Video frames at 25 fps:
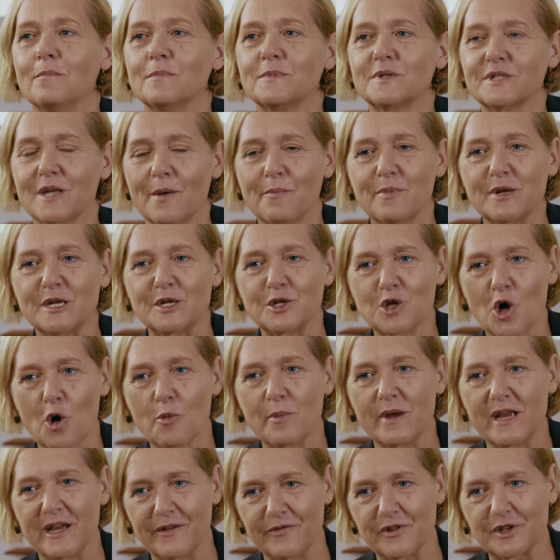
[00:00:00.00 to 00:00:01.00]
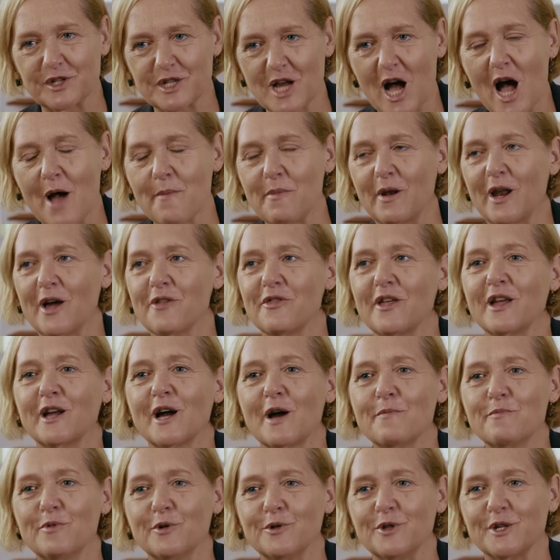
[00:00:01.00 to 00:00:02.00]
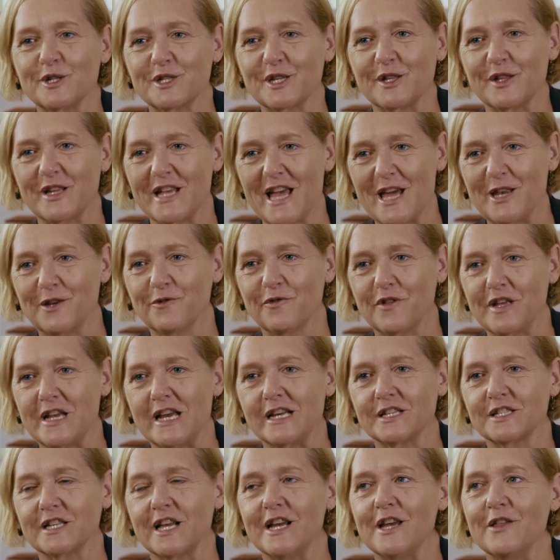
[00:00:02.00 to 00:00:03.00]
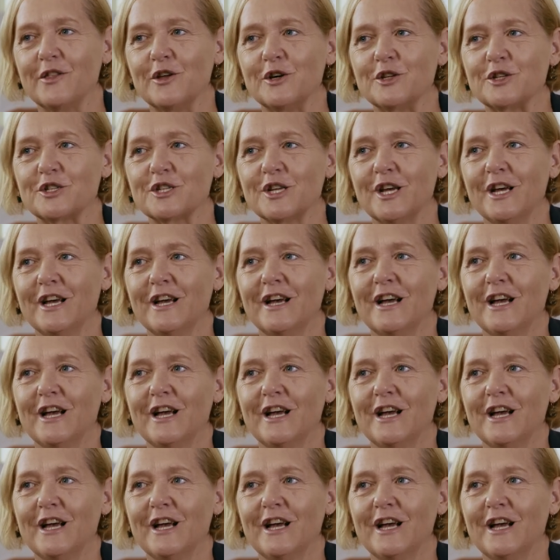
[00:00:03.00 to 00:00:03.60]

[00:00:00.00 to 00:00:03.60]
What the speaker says: Somebody told me at the time, and I think I put this at the end of the essay, that